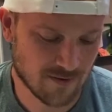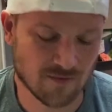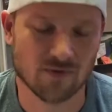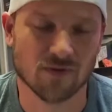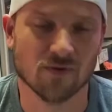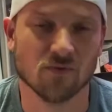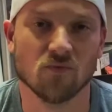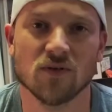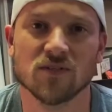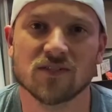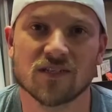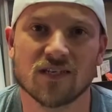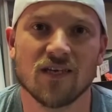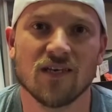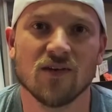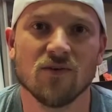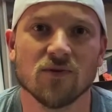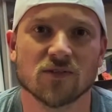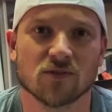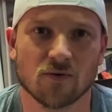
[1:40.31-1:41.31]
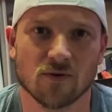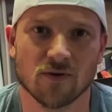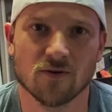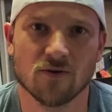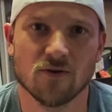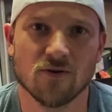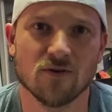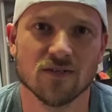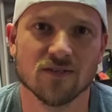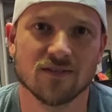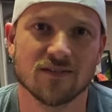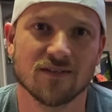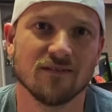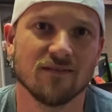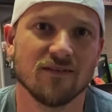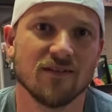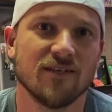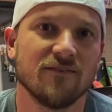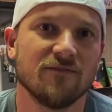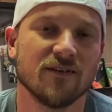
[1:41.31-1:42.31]
what's key, what's critical is to
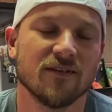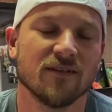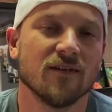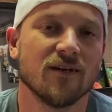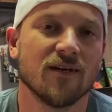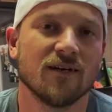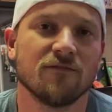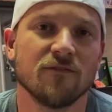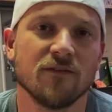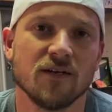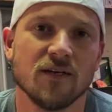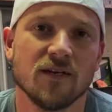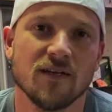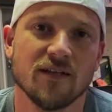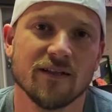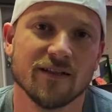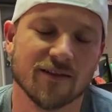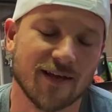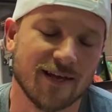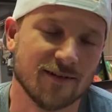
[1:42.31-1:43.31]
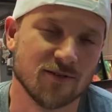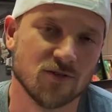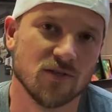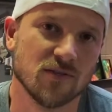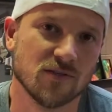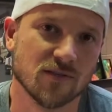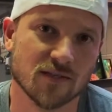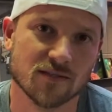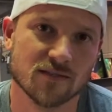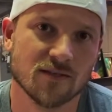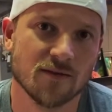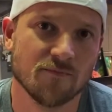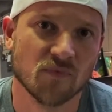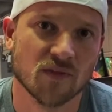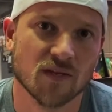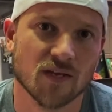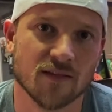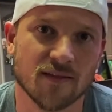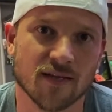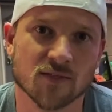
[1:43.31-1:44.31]
live and love like Jesus.
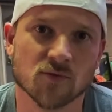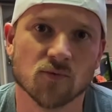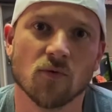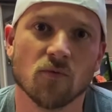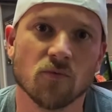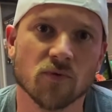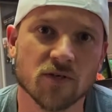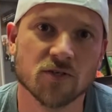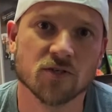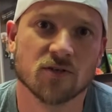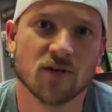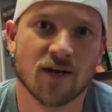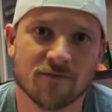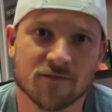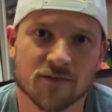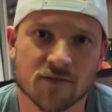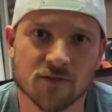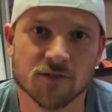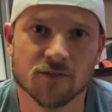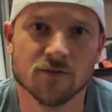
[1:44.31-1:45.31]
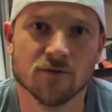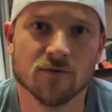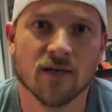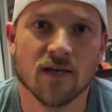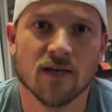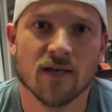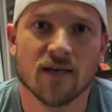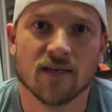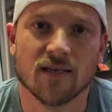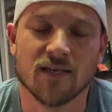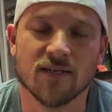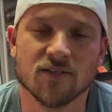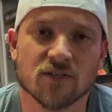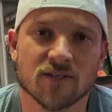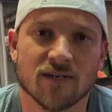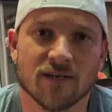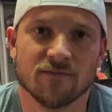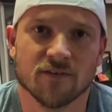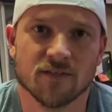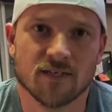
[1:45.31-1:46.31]
And that's what we strive to do each
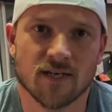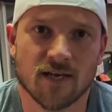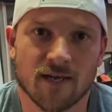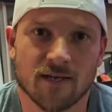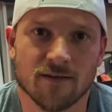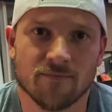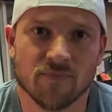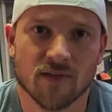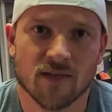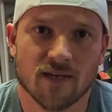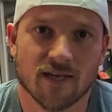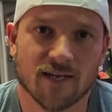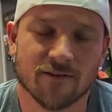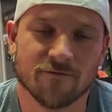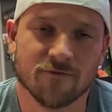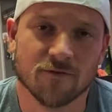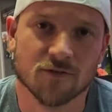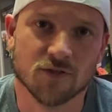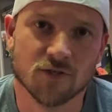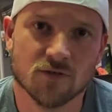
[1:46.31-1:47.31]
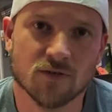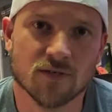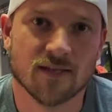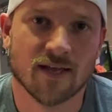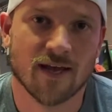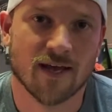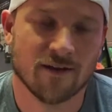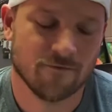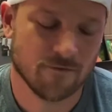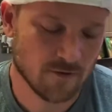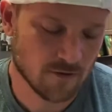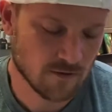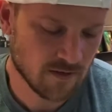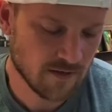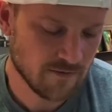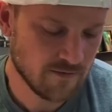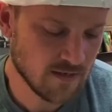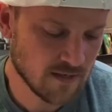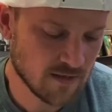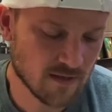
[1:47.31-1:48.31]
and every day. And if you're doing that, if you're
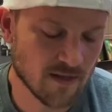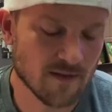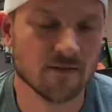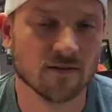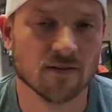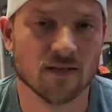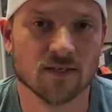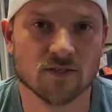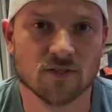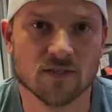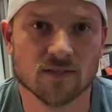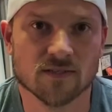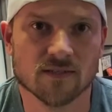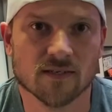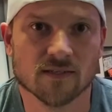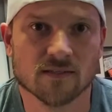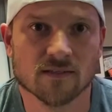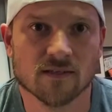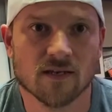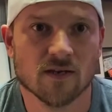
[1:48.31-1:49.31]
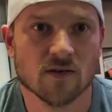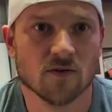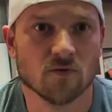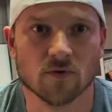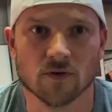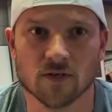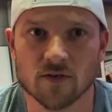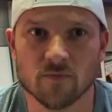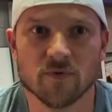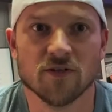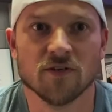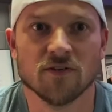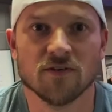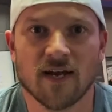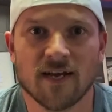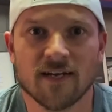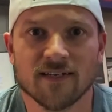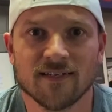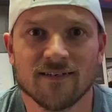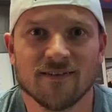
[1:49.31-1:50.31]
living and loving like Jesus, we're going to be
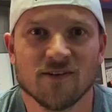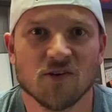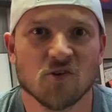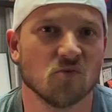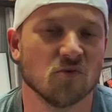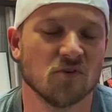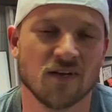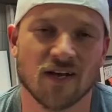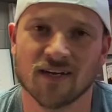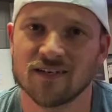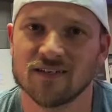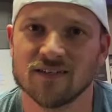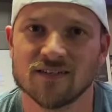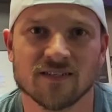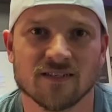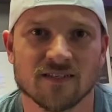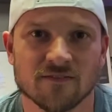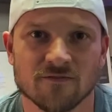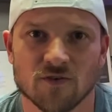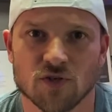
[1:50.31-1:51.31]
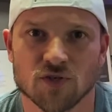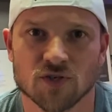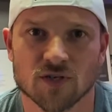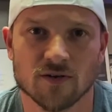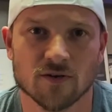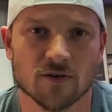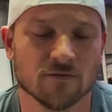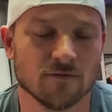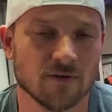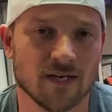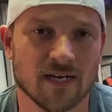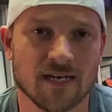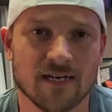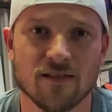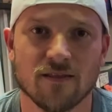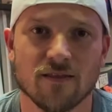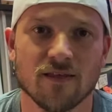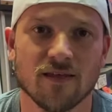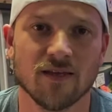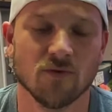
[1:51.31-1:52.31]
united. We're not going to see division over
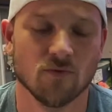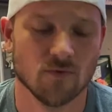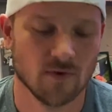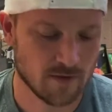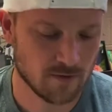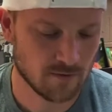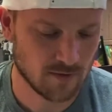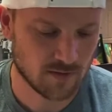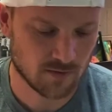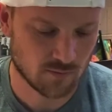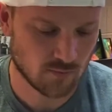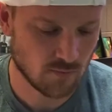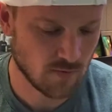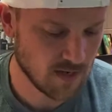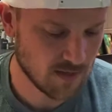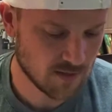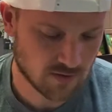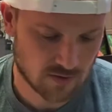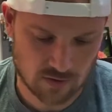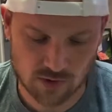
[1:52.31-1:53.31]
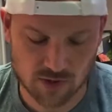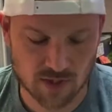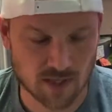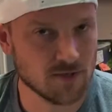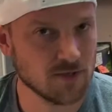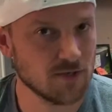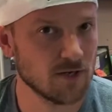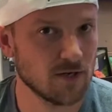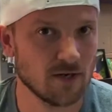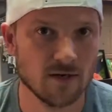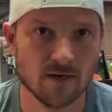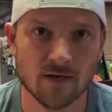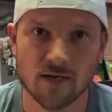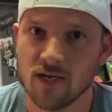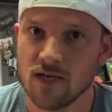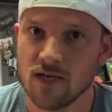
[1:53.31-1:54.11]
anything, whether it's race, gender,